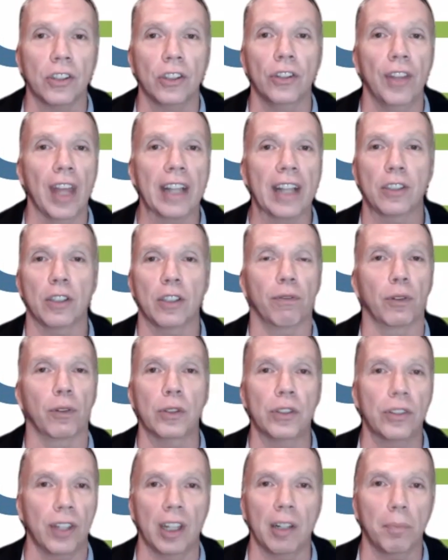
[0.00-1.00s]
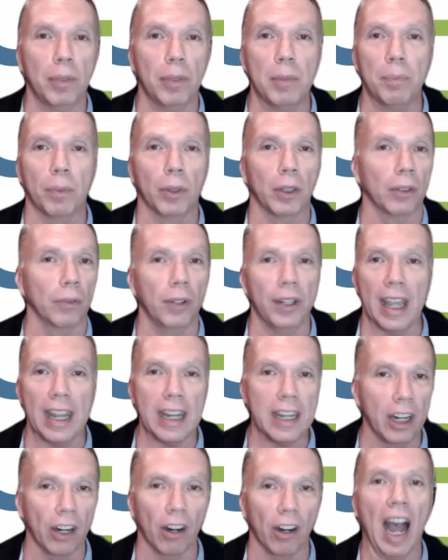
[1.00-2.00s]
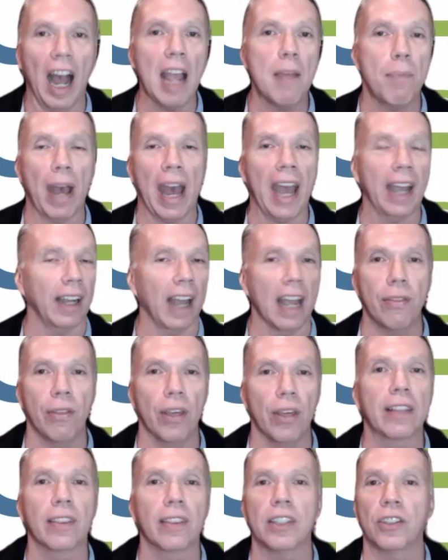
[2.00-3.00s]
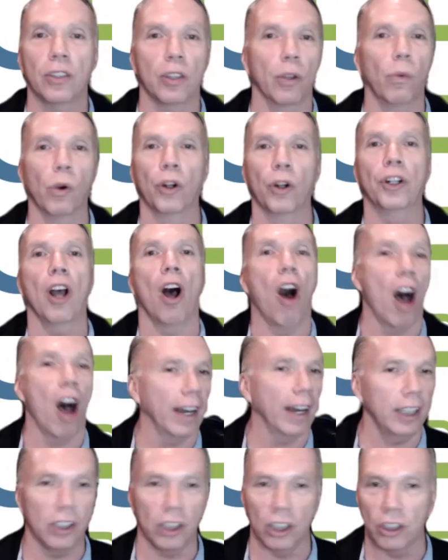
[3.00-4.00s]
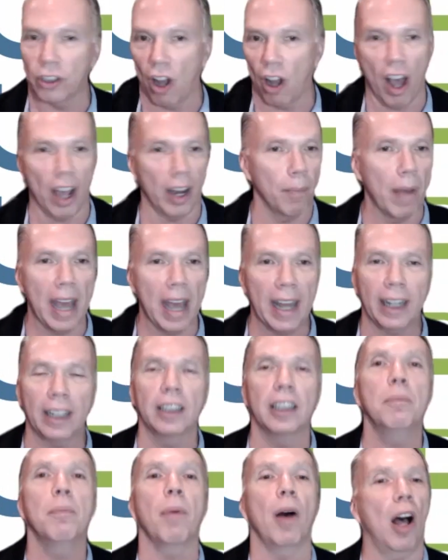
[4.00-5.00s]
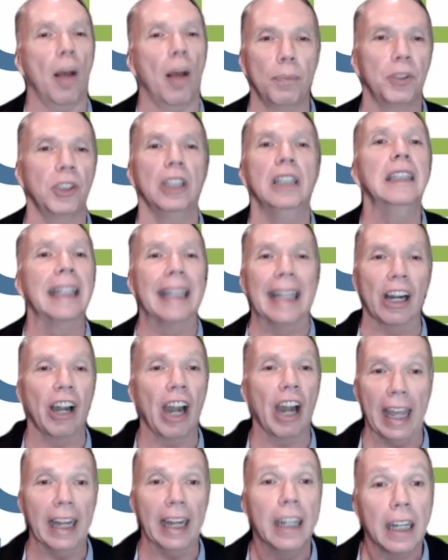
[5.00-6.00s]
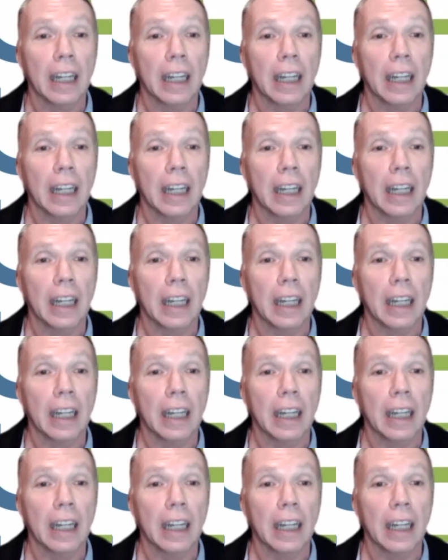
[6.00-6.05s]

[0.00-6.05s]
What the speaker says: That's the first thing people, when they hear IPAC, I think the word audit just automatically pops into their head.